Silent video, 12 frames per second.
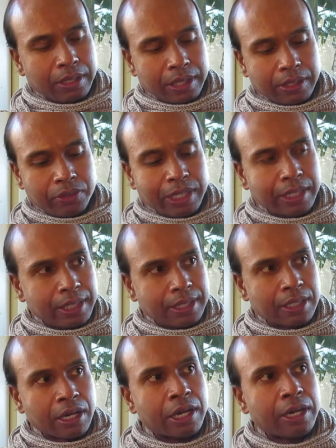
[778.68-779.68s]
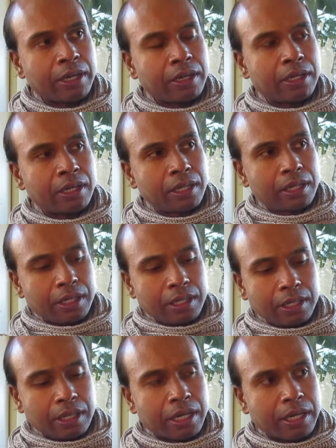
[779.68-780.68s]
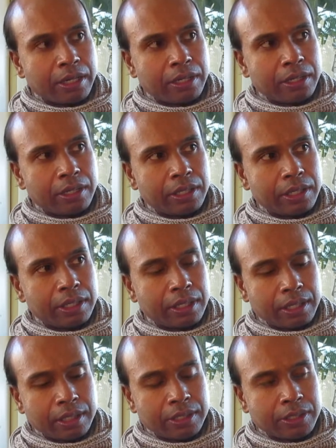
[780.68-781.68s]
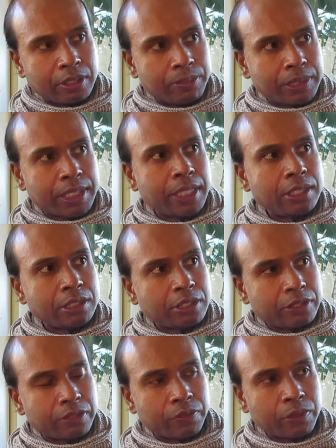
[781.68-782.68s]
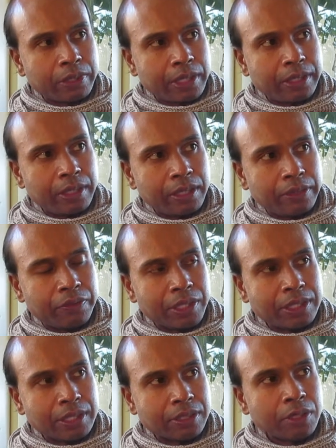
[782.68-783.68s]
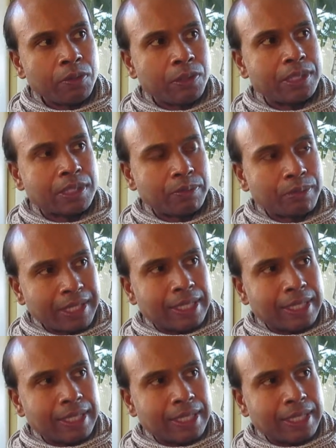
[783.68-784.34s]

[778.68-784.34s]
then you get these higher, higher uh, interpretations of what the event is. Oh, it's